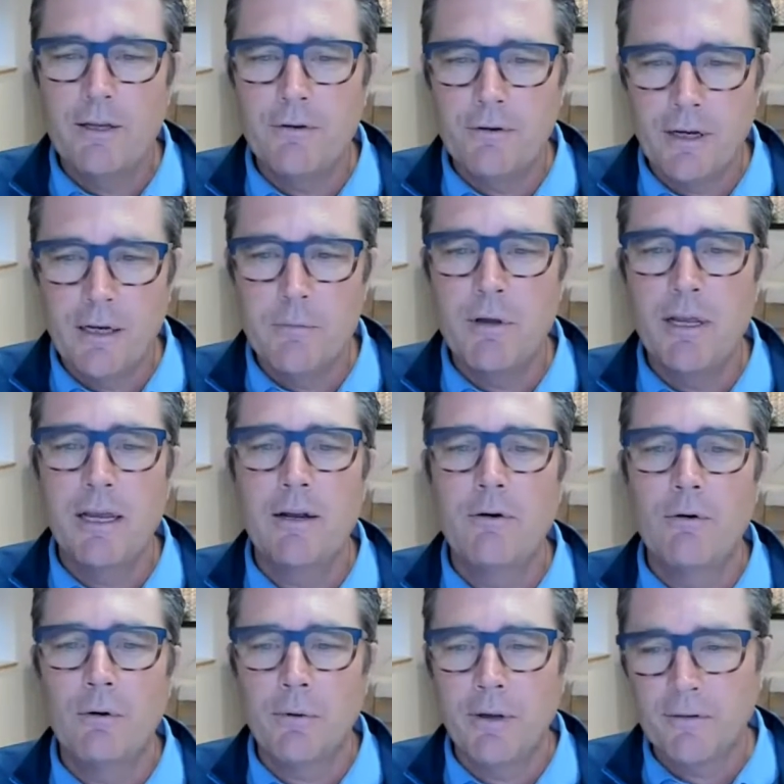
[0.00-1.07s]
You need to be in.
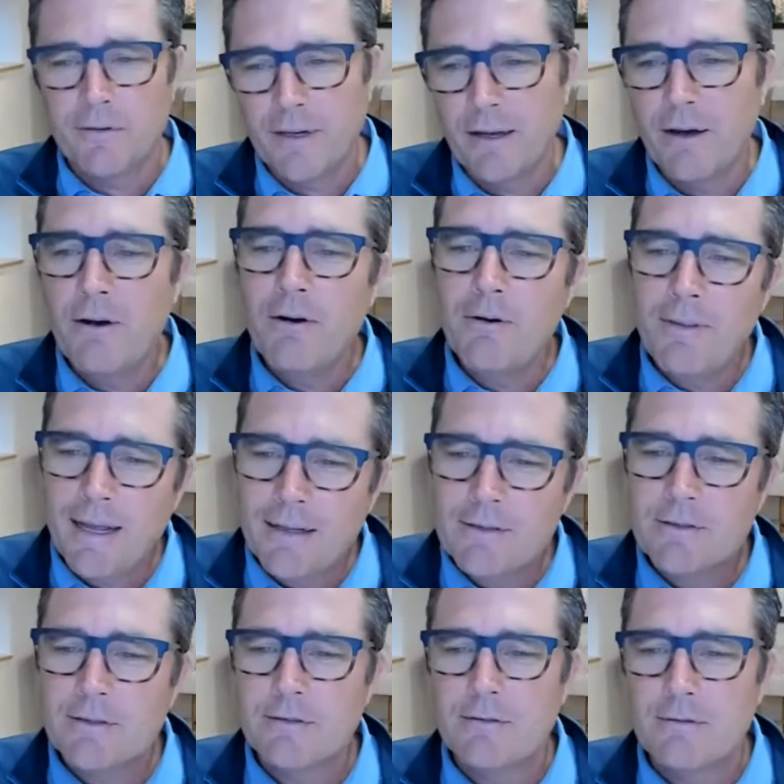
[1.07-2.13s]
Or we could say, oh,
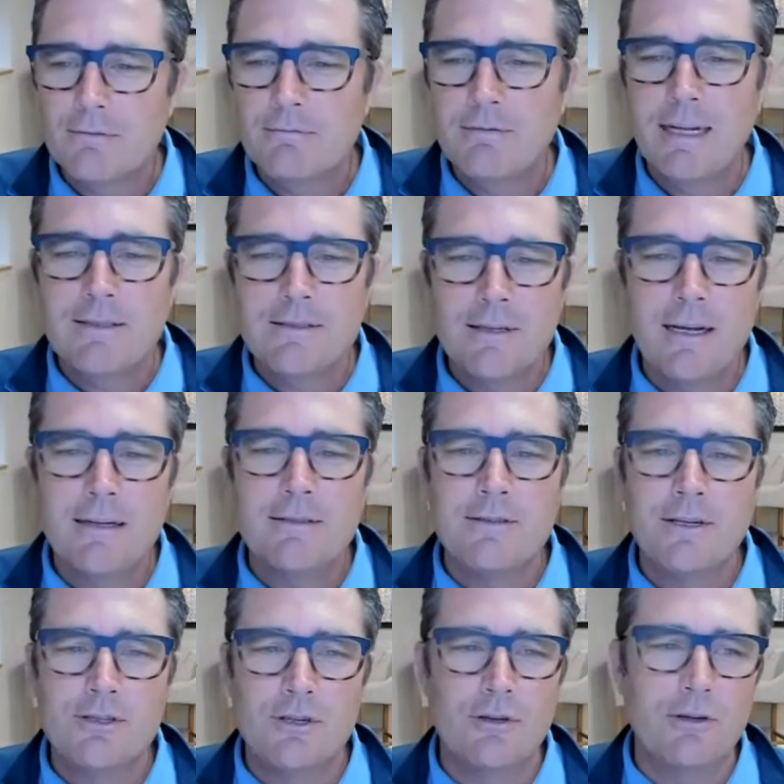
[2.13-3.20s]
that's not
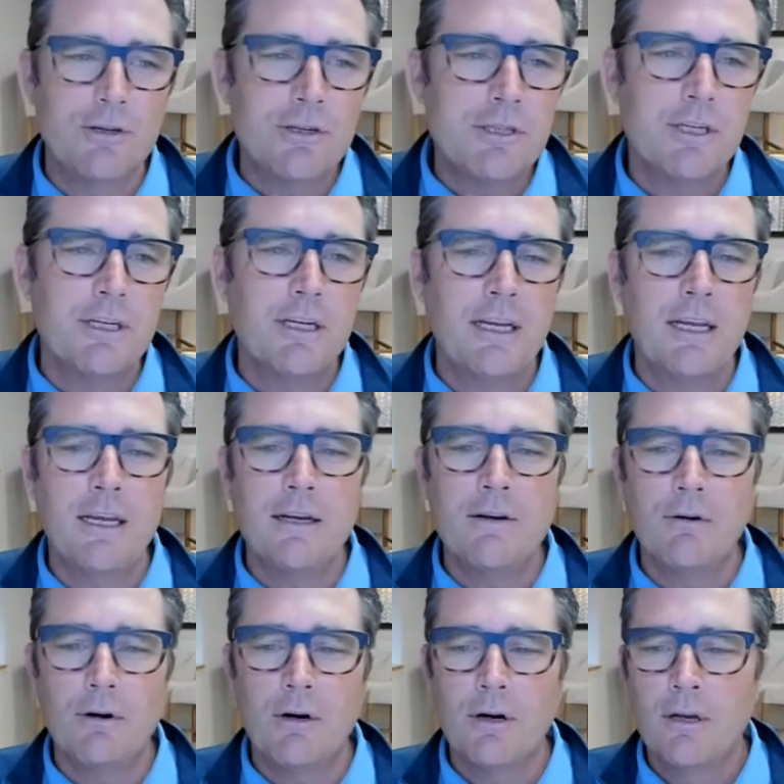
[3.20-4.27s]
such an urgent need,
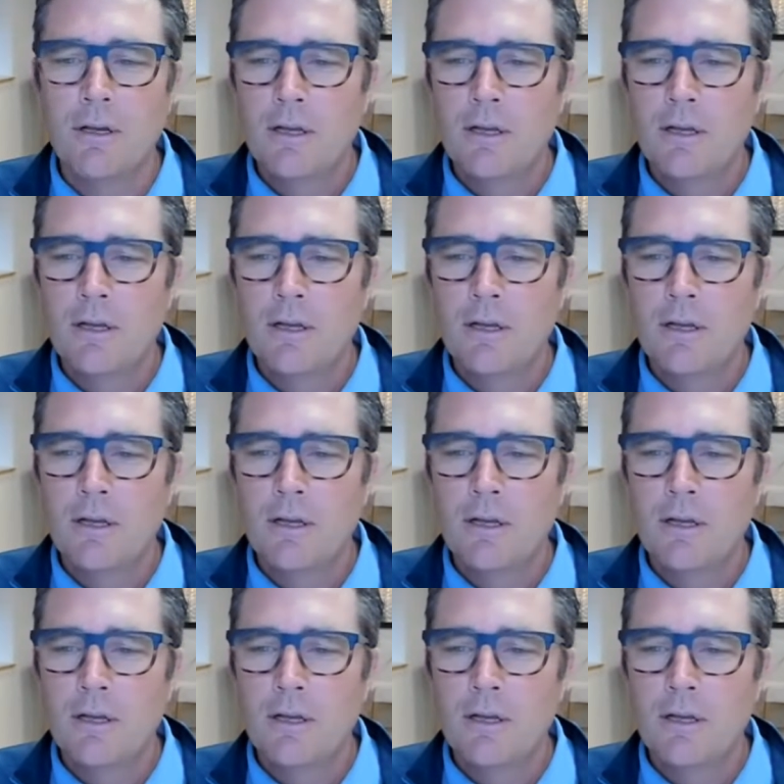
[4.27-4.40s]
or